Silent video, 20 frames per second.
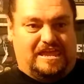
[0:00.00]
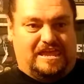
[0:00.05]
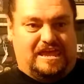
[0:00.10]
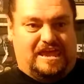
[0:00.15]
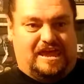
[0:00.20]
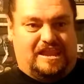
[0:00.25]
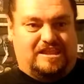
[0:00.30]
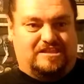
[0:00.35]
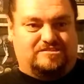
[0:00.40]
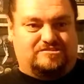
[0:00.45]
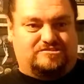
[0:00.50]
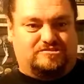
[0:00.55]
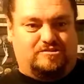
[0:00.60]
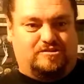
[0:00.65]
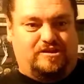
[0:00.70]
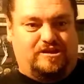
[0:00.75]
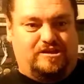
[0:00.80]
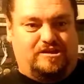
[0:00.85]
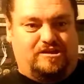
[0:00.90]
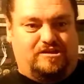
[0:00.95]
And then so
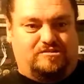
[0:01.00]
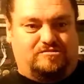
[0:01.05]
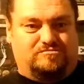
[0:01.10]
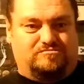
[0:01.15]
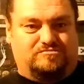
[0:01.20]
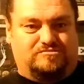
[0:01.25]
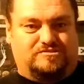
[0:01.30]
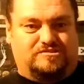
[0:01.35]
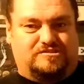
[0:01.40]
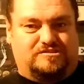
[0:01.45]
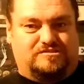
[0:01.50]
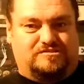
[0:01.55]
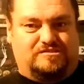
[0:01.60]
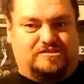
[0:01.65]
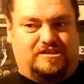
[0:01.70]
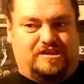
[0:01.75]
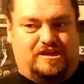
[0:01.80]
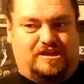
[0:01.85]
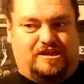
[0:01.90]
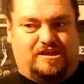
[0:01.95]
he goes and
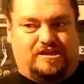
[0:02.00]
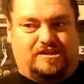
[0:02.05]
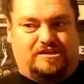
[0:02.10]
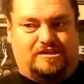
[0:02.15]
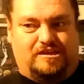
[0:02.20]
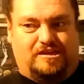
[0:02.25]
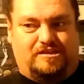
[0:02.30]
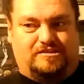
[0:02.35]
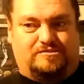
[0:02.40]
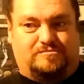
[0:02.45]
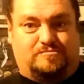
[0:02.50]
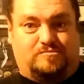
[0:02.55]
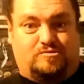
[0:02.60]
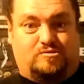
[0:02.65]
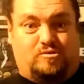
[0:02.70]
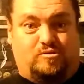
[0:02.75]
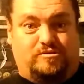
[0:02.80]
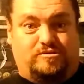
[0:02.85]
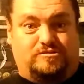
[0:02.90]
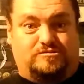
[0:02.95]
ends up
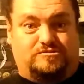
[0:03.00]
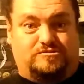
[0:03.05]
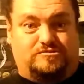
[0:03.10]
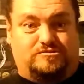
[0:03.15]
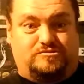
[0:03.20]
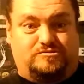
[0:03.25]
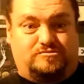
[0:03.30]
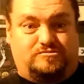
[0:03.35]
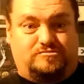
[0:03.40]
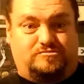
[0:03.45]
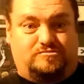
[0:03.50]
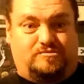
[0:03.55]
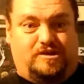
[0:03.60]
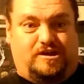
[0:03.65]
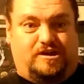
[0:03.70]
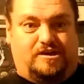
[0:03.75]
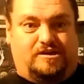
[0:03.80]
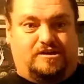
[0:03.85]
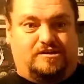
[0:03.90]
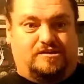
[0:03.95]
going
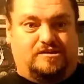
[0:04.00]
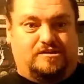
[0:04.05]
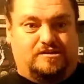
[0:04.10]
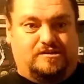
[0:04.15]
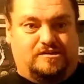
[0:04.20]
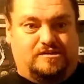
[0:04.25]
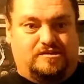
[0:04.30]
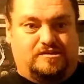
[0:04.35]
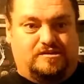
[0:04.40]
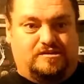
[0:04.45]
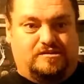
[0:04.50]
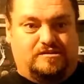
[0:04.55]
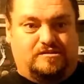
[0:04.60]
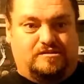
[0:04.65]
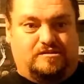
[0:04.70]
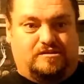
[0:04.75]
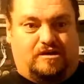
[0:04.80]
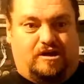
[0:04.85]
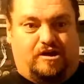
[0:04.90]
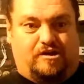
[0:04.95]
to
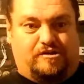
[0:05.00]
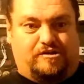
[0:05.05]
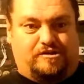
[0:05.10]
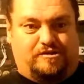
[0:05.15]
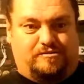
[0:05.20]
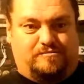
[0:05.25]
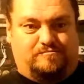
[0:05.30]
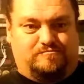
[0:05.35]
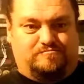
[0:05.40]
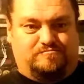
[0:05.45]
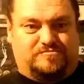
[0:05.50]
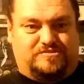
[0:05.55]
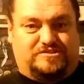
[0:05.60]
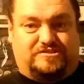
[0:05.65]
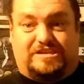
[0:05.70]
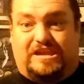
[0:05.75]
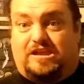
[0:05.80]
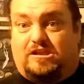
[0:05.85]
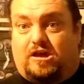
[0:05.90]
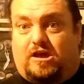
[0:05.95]
Arkham
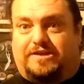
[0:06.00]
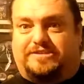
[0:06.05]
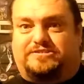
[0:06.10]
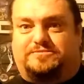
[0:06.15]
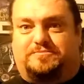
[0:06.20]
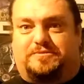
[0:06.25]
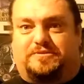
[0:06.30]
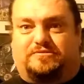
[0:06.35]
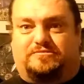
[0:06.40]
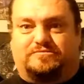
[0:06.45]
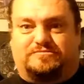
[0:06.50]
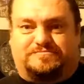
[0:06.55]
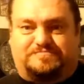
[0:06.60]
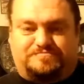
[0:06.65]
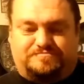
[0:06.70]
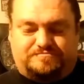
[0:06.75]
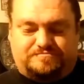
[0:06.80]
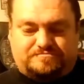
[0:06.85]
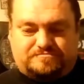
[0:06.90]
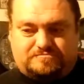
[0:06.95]
State Hospital.
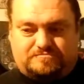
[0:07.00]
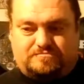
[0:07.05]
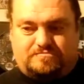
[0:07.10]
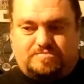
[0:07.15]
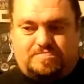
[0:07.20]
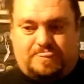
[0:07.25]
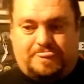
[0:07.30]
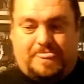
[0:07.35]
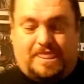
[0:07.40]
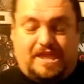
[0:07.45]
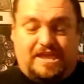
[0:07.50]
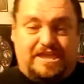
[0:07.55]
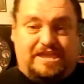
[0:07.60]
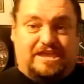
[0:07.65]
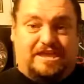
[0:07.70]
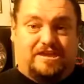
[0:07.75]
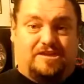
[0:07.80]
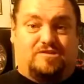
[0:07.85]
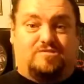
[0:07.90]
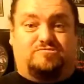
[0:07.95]

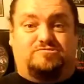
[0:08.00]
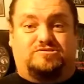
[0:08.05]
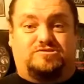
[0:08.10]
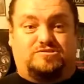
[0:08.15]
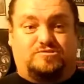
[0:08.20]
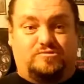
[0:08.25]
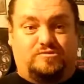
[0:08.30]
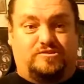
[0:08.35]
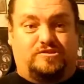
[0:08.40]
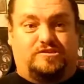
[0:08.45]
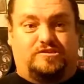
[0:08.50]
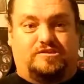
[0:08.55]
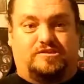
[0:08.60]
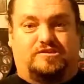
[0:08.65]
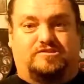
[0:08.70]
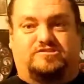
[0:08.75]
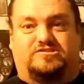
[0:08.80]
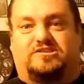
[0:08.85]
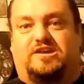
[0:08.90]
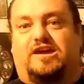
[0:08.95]
He goes to the
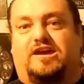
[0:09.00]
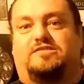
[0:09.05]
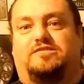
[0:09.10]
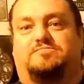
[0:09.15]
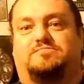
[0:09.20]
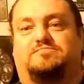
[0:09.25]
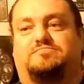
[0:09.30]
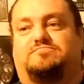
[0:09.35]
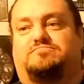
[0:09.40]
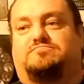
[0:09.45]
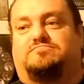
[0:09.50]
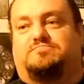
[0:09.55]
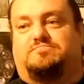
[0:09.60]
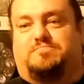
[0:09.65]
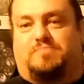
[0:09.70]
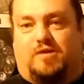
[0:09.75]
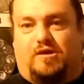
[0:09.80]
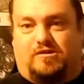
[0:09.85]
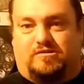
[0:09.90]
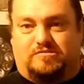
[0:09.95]
asylum
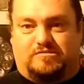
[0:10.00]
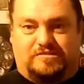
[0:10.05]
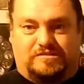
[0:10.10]
part,